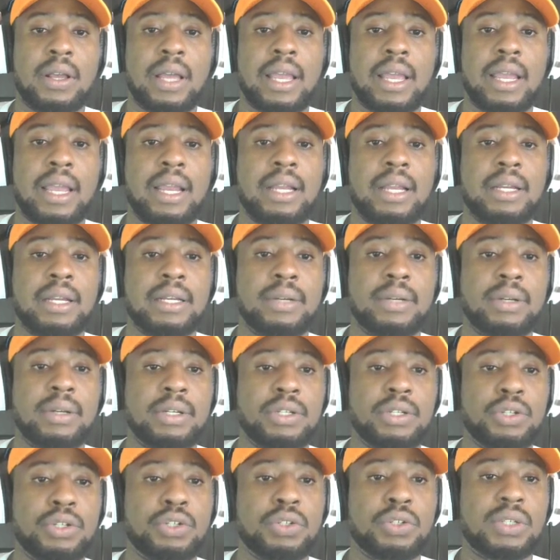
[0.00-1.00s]

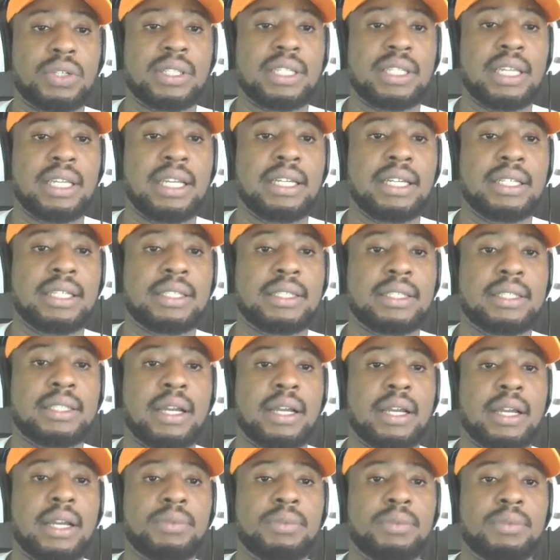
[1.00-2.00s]
and you should see this
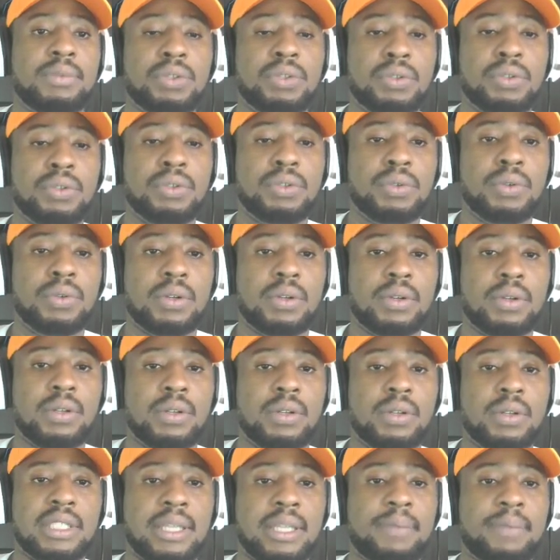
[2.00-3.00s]
um, two
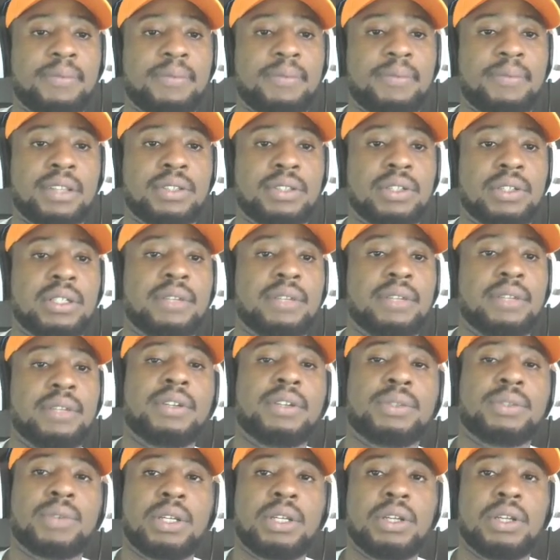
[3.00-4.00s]
zip files so the
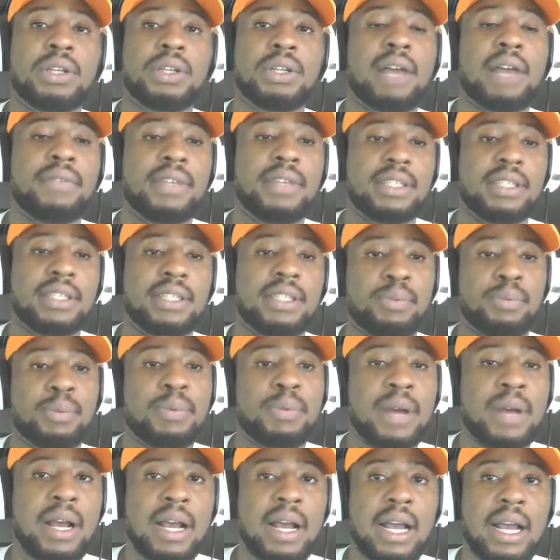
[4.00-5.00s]
first one you have is the
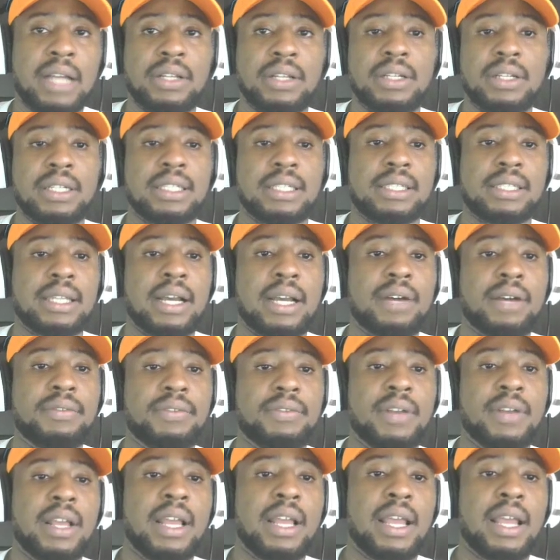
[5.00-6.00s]
pupa add-on
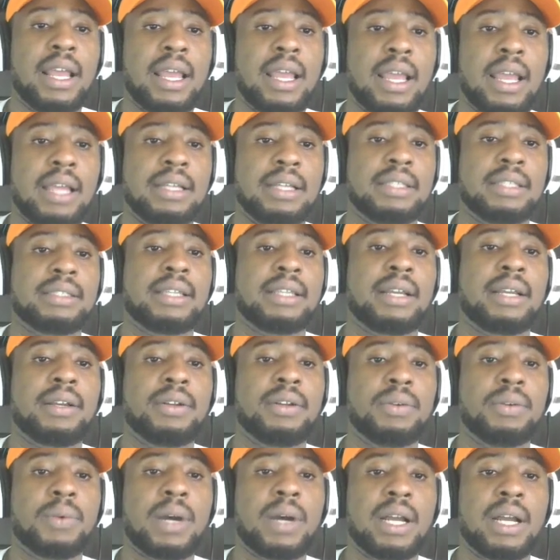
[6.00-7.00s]
itself and the
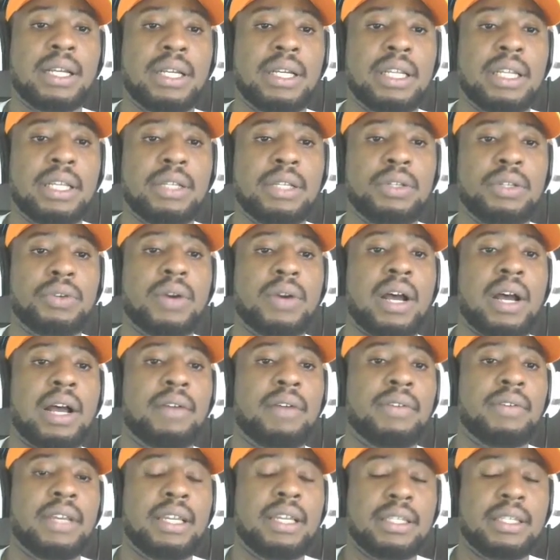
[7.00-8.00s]
second one you
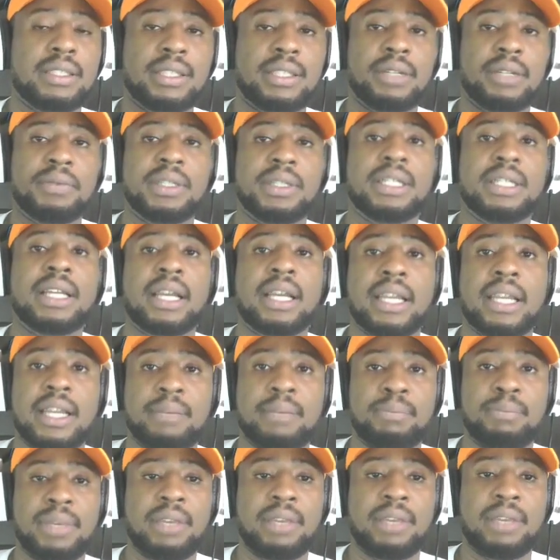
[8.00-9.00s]
have is the
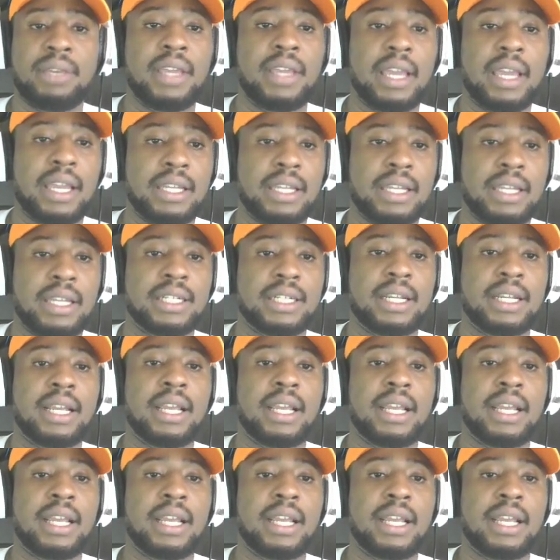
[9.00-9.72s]
retarget bvh